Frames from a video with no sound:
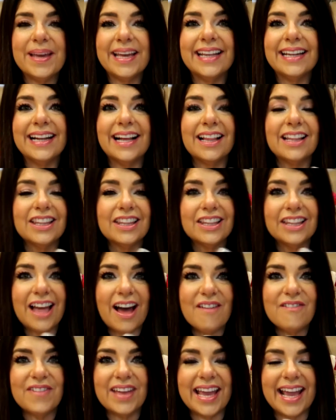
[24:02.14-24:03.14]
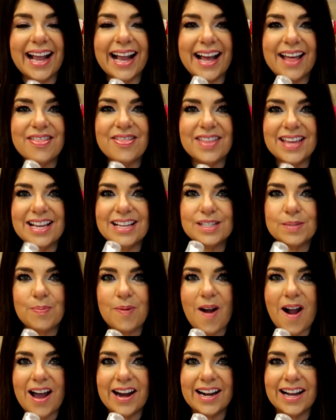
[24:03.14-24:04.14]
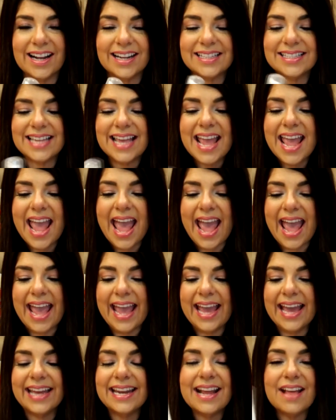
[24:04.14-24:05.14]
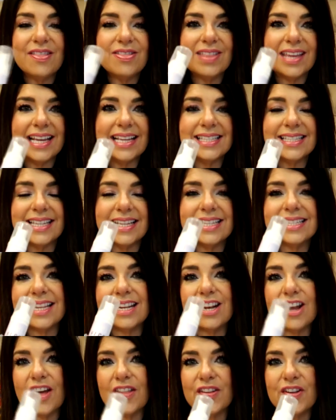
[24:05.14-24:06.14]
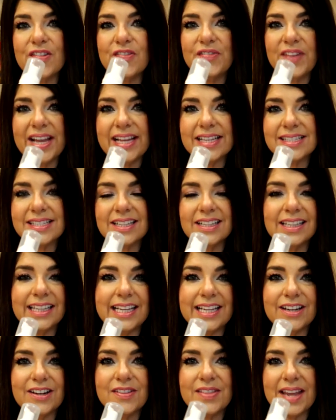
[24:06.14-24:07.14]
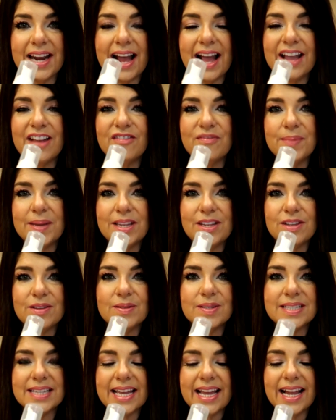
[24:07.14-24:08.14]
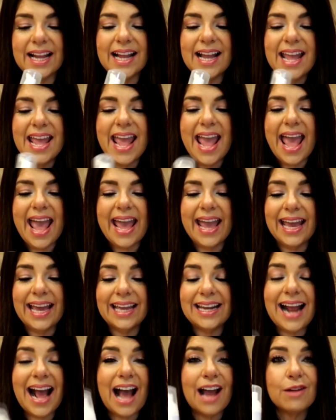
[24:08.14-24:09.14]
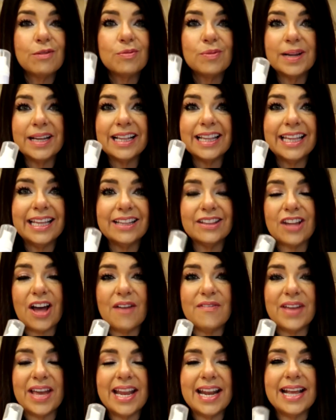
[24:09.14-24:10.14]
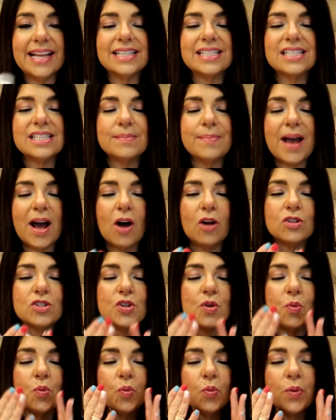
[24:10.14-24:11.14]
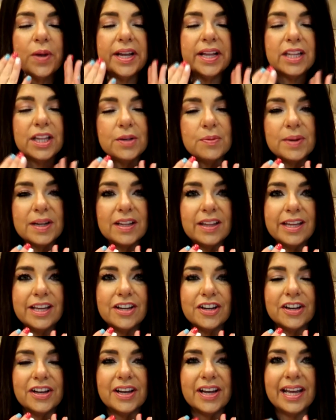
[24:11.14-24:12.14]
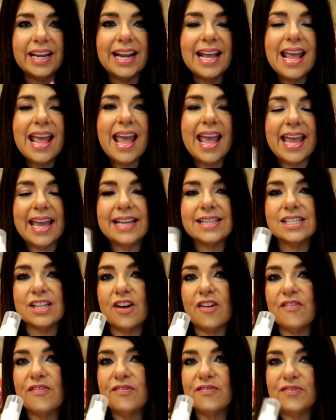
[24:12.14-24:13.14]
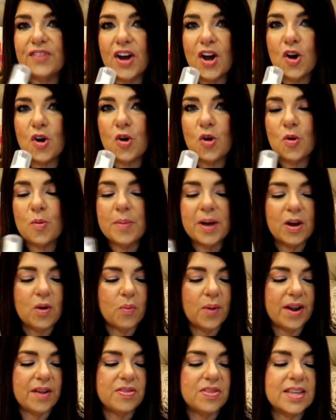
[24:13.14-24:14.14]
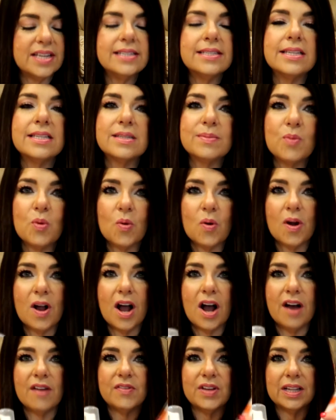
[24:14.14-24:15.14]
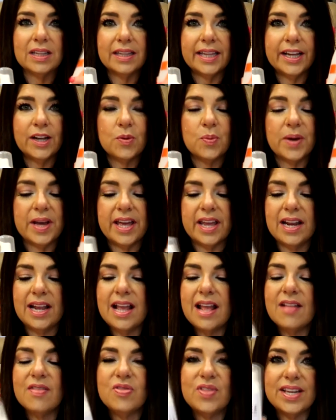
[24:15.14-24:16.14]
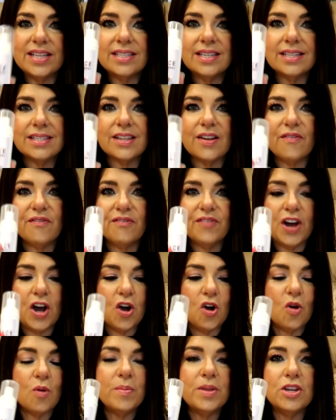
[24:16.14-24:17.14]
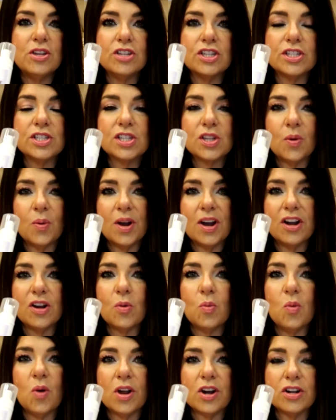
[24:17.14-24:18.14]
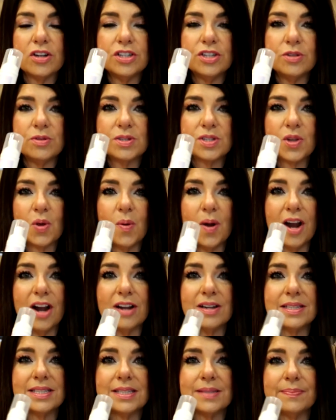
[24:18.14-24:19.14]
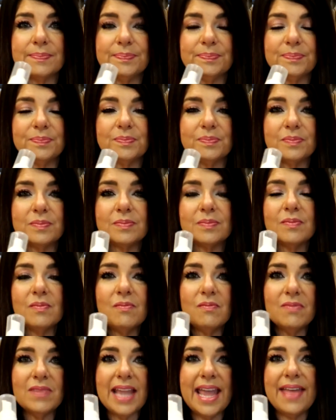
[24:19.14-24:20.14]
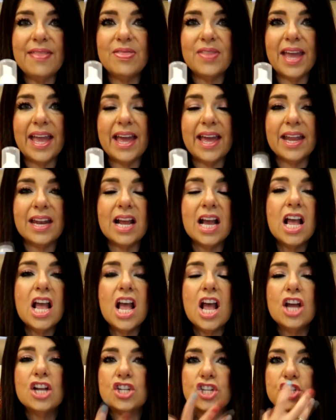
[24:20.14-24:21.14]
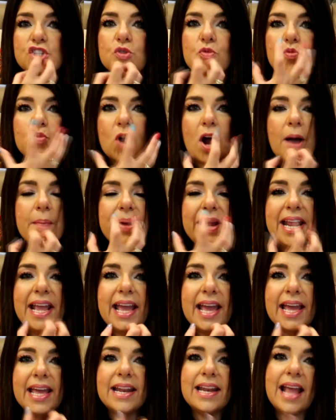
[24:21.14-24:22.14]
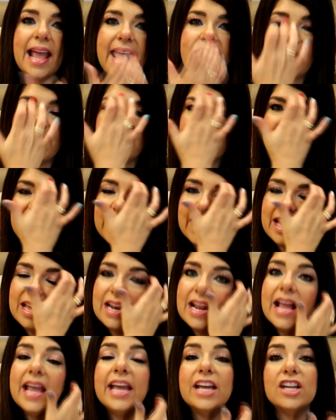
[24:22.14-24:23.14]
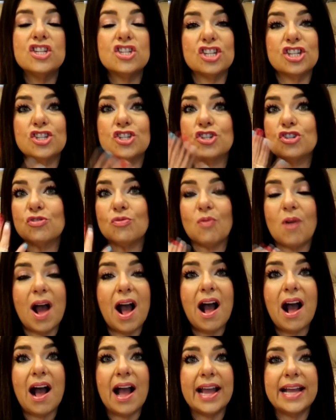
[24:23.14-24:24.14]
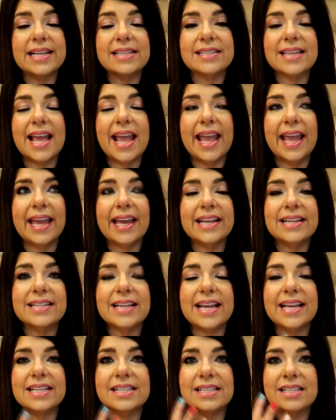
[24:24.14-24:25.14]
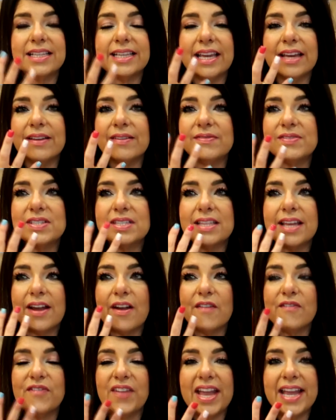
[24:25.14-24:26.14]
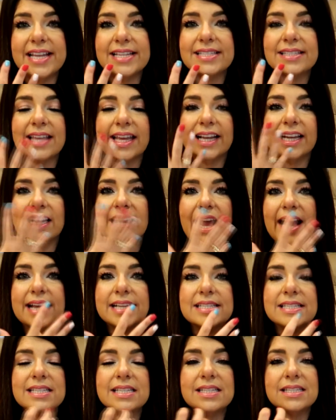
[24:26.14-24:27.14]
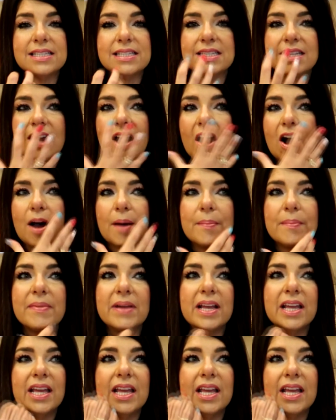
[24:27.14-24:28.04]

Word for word: been loving these products and this is another face cleaner that I have been using and I really love it. It smells really really good. It's a foam where this is more of a liquid. This is a foam. You just squirt one or two squirts and then just rub it in and then it just dries and it gives their face like a nice um,